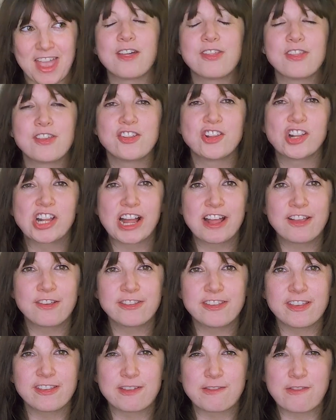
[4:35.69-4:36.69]
I think
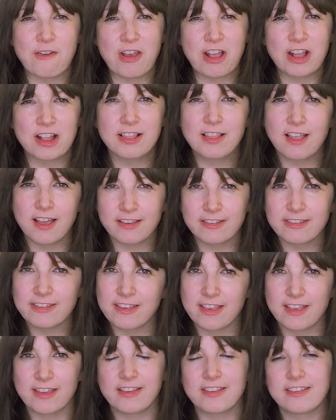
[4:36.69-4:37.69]
Giles is a very
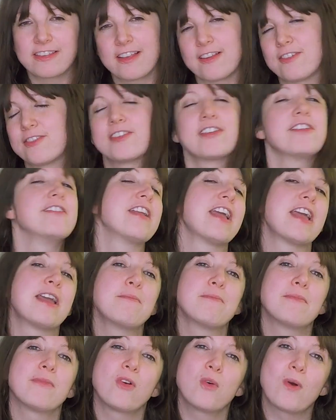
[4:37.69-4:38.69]
classic sounding
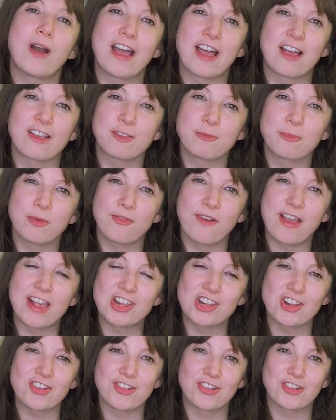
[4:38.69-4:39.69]
name, quite
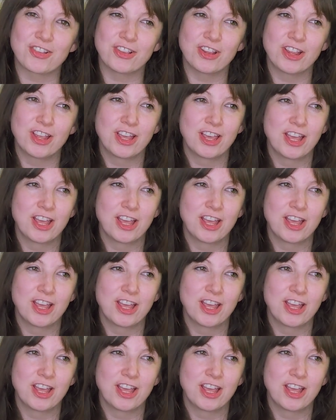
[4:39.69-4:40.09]
aspirational,